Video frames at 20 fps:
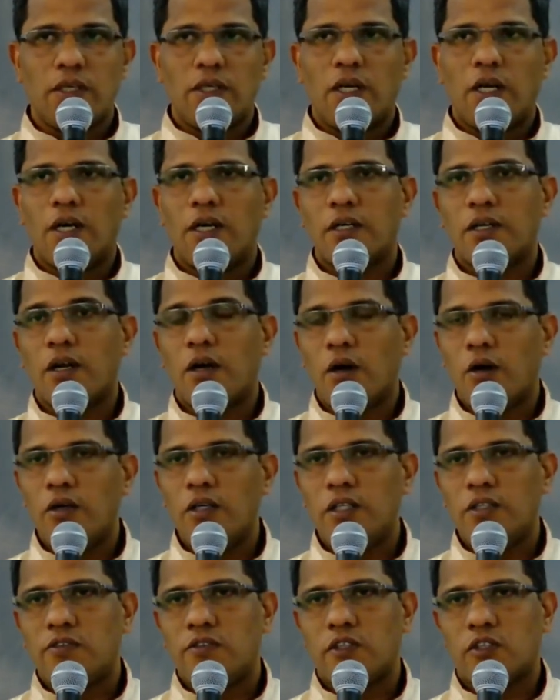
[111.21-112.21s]
uh, God
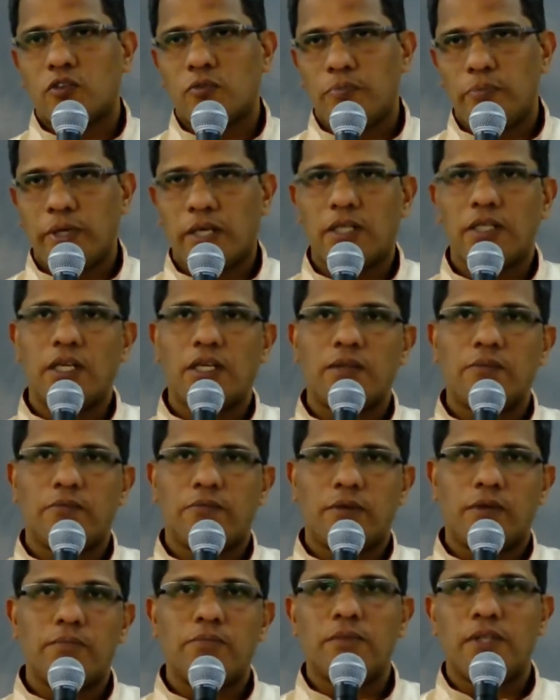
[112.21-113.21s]
is expecting
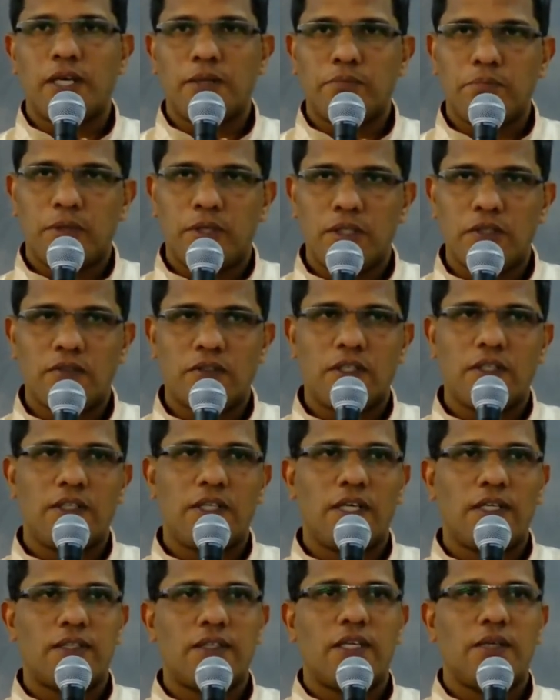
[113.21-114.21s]
from that person
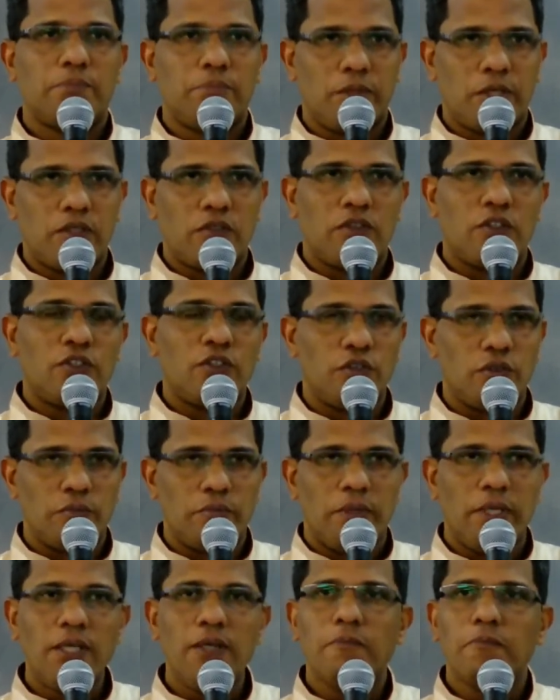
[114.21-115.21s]
that that person should
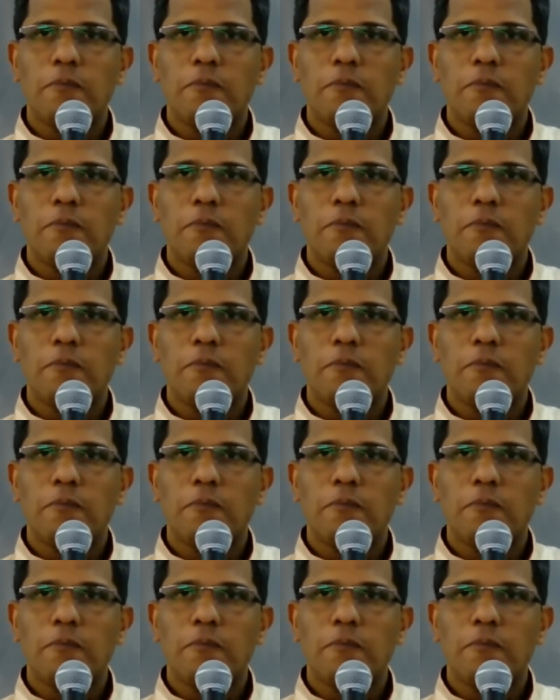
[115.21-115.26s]
be